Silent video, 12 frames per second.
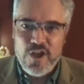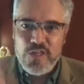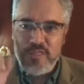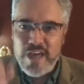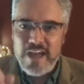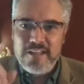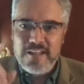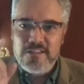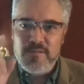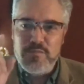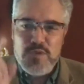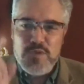That
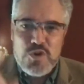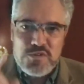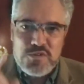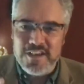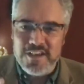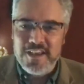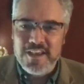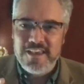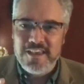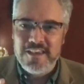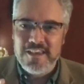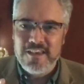
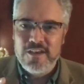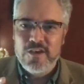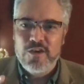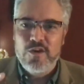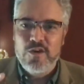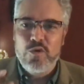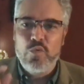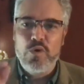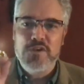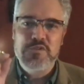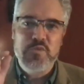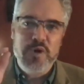music
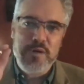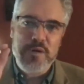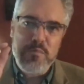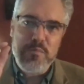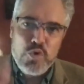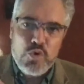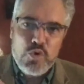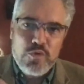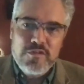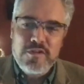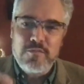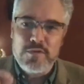was what
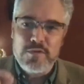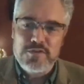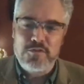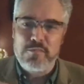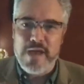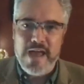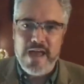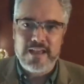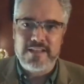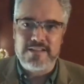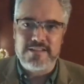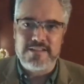moved Mr.
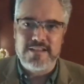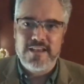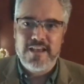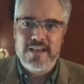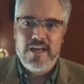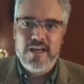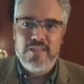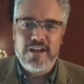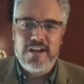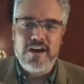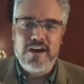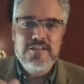Baggins,
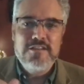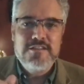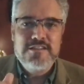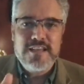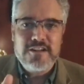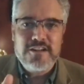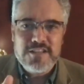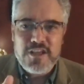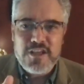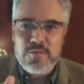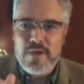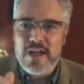that unsettled
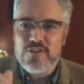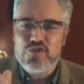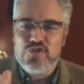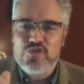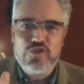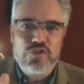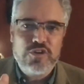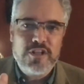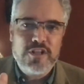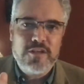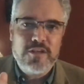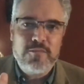him and stirred
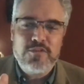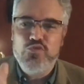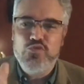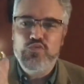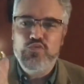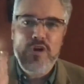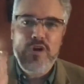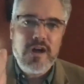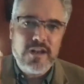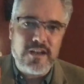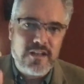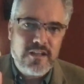him to
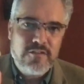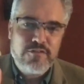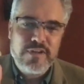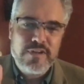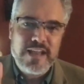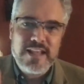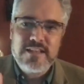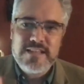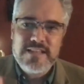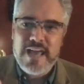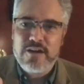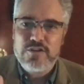run, forgetting his
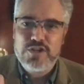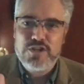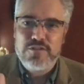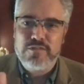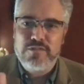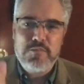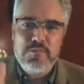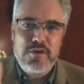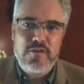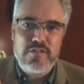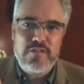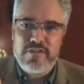handkerchief, leaping
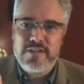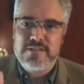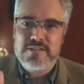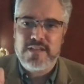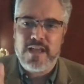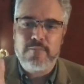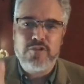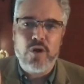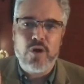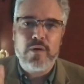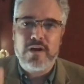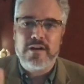over the fence, saying, I'm
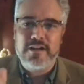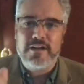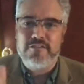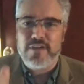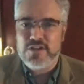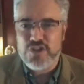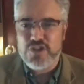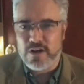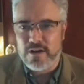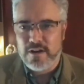going on an adventure.